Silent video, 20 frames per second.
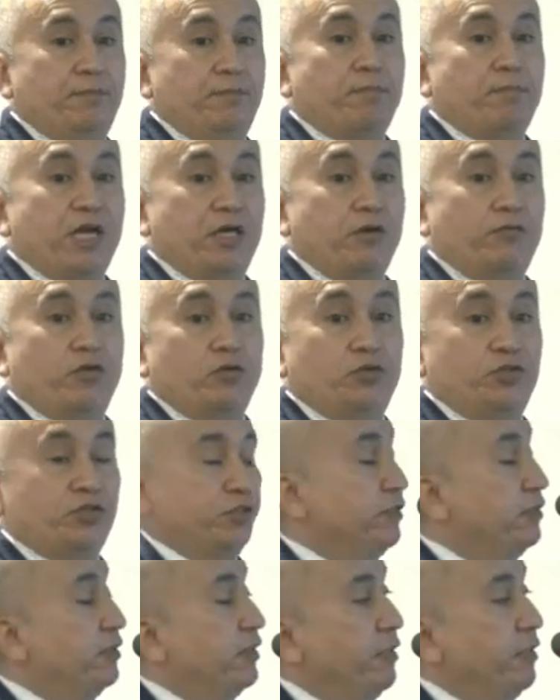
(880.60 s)
the impact of
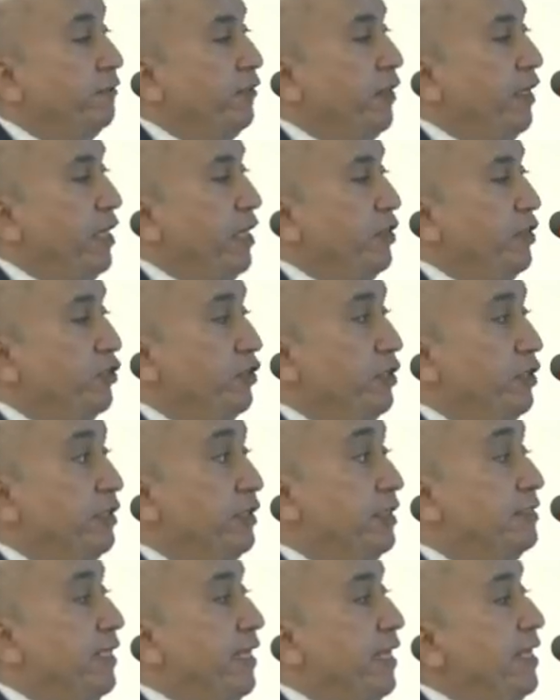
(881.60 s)
ocean acidification. In
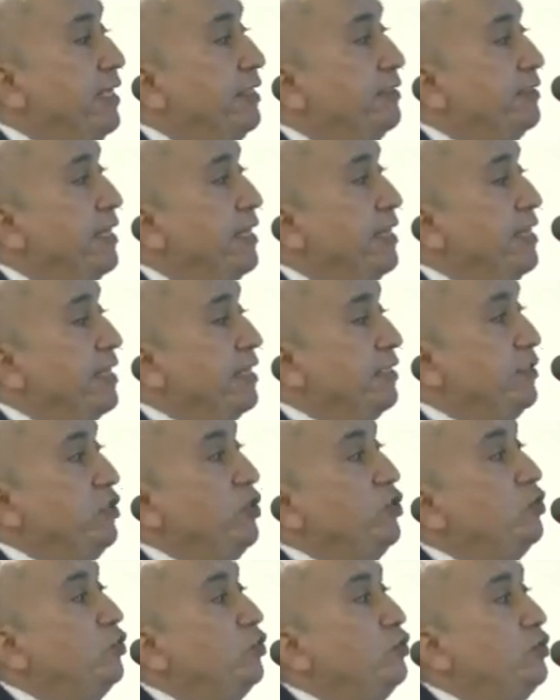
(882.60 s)
this case,
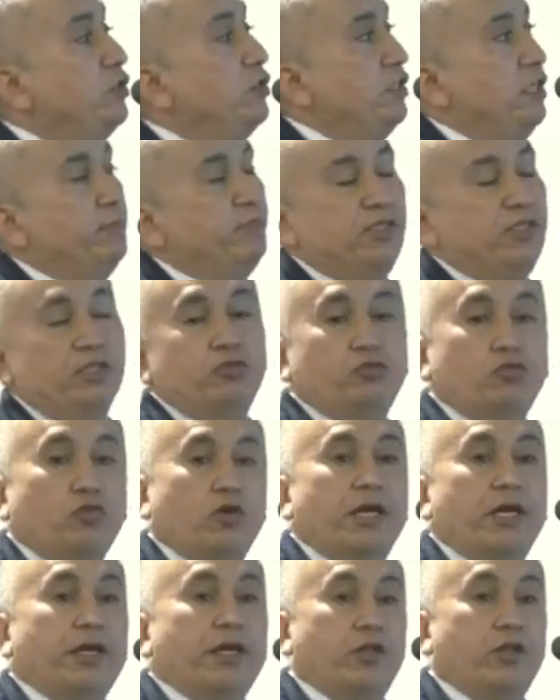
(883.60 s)
CO2 seeps in
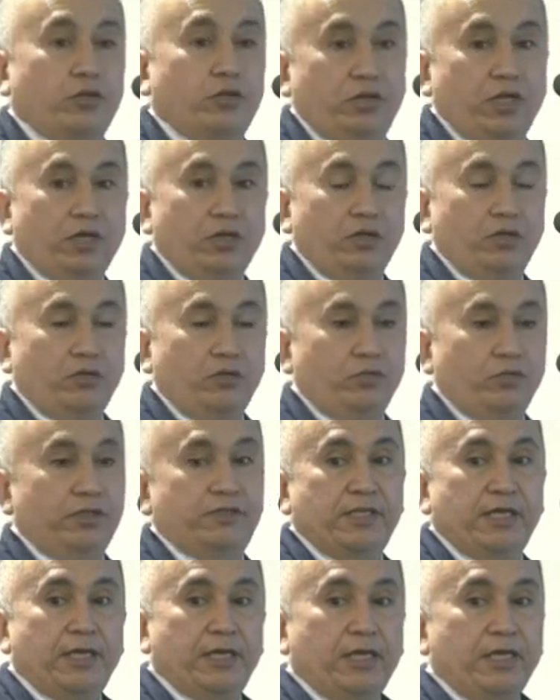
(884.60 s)
Roca Redonda, which
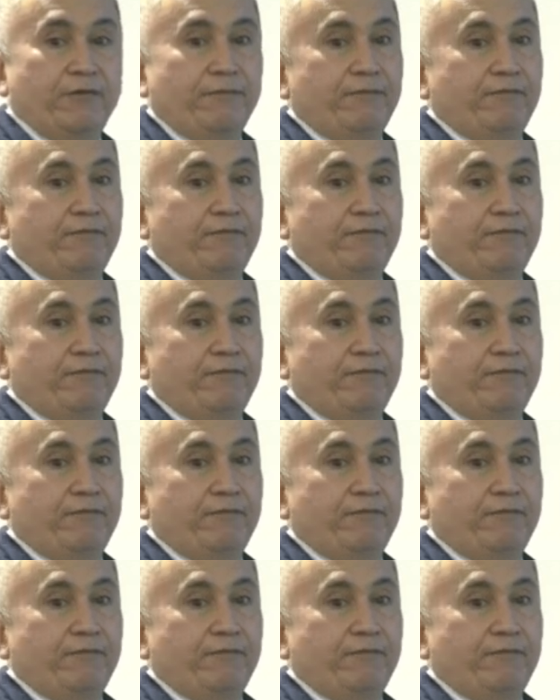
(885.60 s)
is a,